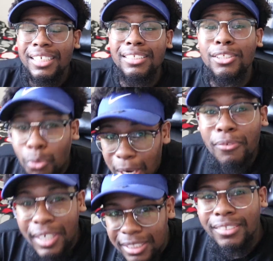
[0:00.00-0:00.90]
He's a
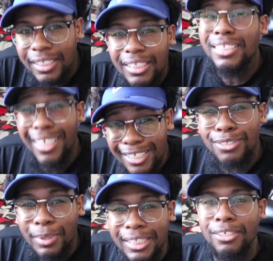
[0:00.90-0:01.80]
12 Kizuki, the
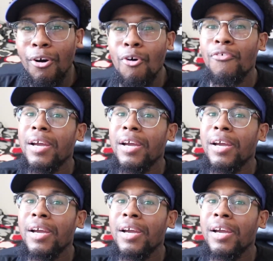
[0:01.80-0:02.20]
youngest one in the whole